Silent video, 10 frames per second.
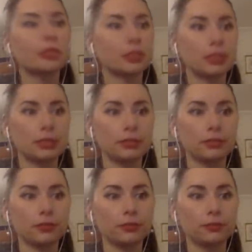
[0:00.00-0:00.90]
receive.
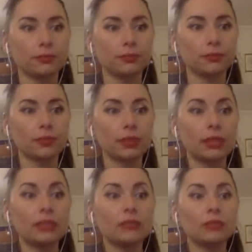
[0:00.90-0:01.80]

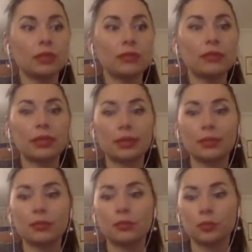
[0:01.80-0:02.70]
It will never
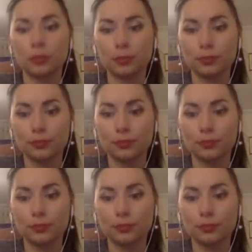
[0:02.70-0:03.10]
happen with you.